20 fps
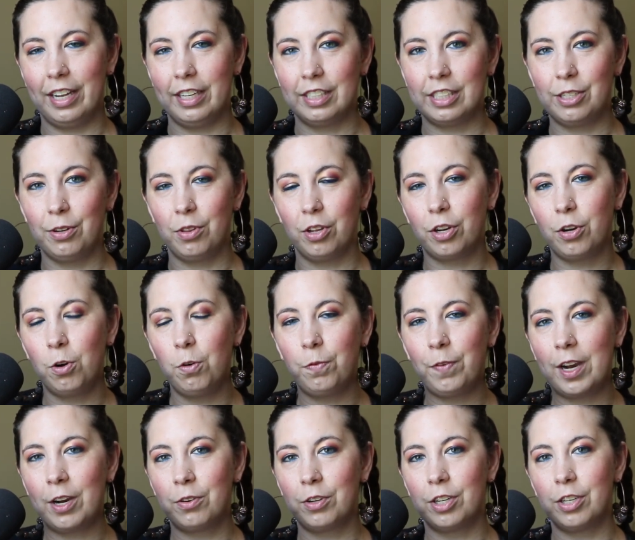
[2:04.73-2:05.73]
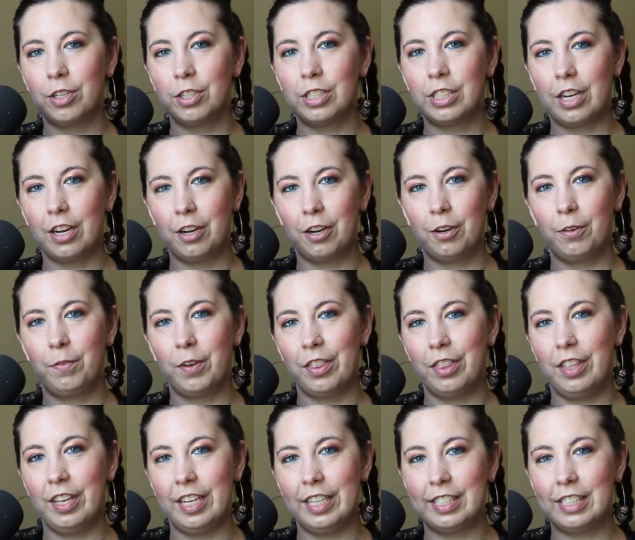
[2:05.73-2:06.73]
And so the co-founders of
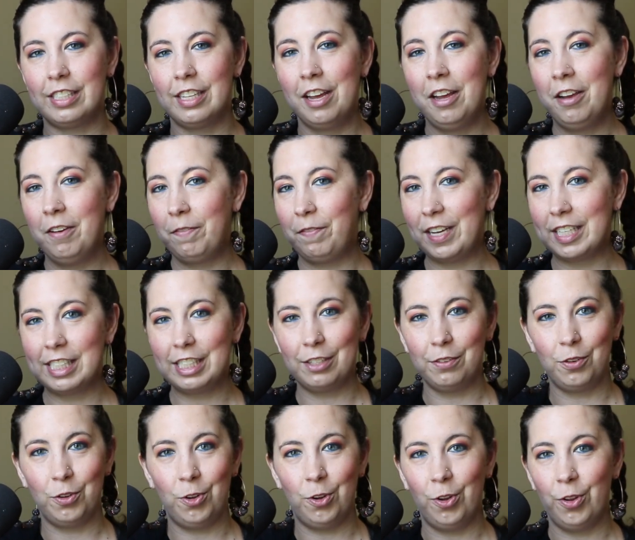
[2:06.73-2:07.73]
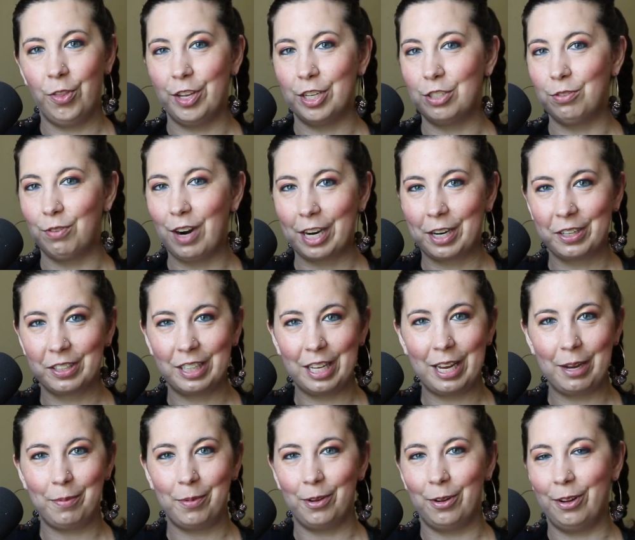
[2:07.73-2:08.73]
this festival, this record
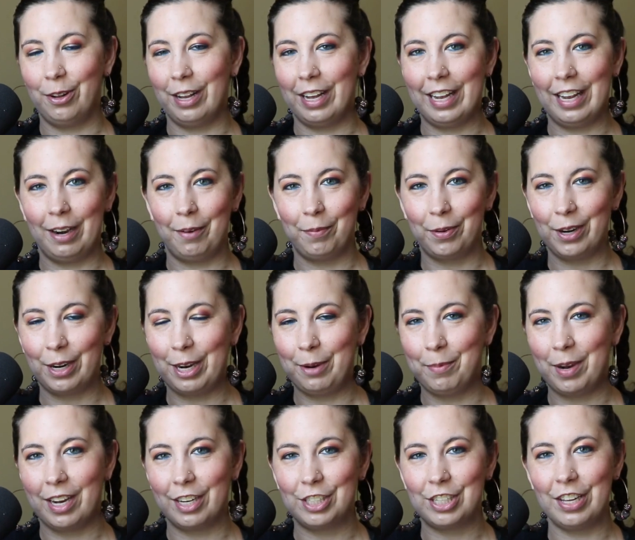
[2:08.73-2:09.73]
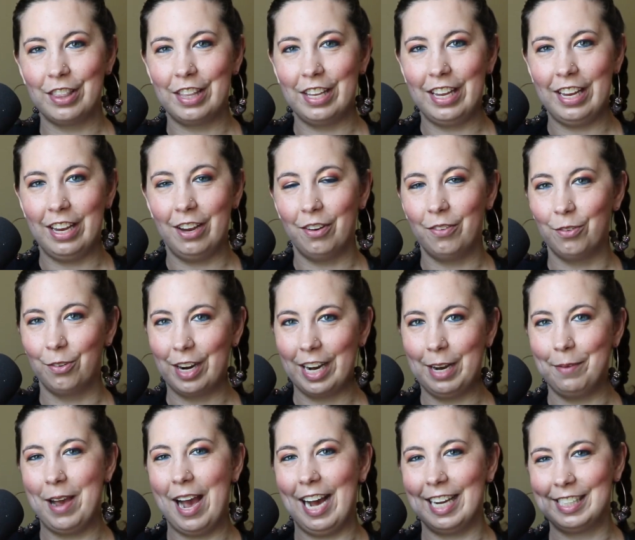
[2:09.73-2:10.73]
label, and pretty much the
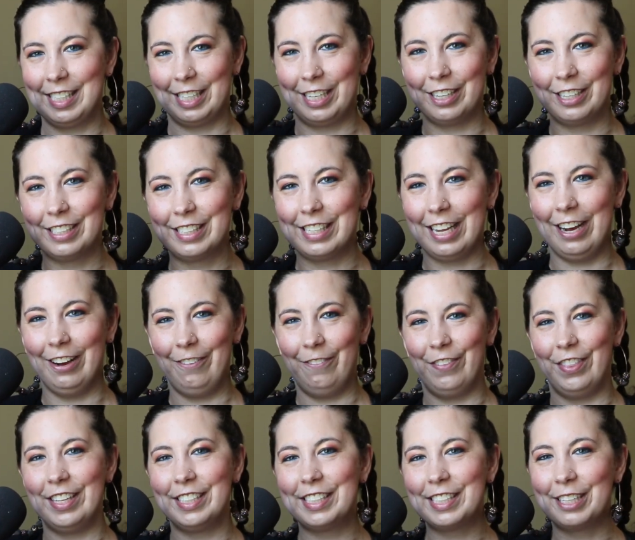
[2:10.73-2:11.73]
ringmasters of this